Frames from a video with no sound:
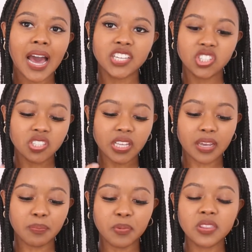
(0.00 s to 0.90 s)
I just
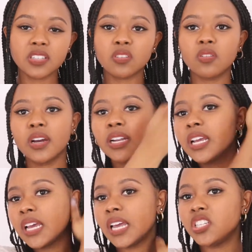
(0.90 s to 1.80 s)
like put this on
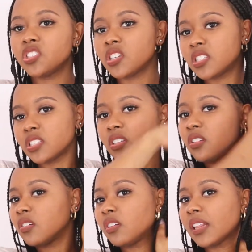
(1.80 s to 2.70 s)
and just
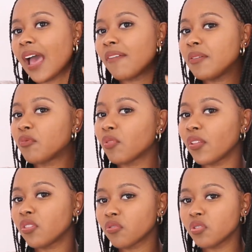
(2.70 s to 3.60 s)
have them
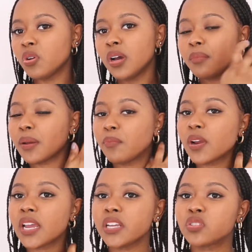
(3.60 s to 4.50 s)
run through my
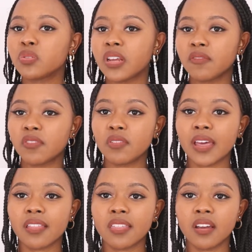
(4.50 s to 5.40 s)
braids when I feel
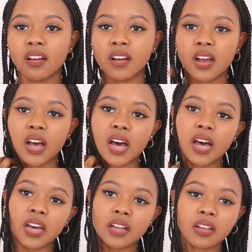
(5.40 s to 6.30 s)
like they're
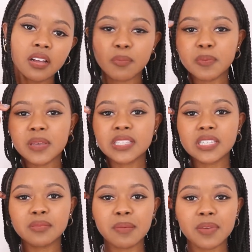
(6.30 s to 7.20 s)
couple pieces
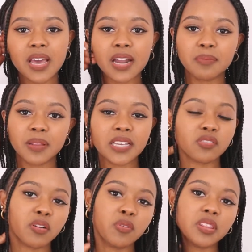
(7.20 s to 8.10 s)
may be out of place or
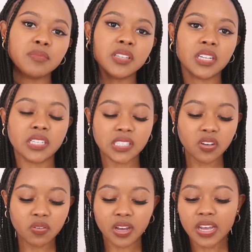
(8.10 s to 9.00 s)
I want them to look
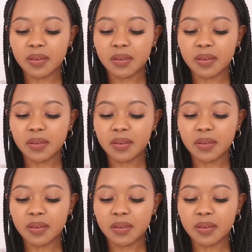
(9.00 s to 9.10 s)
silk.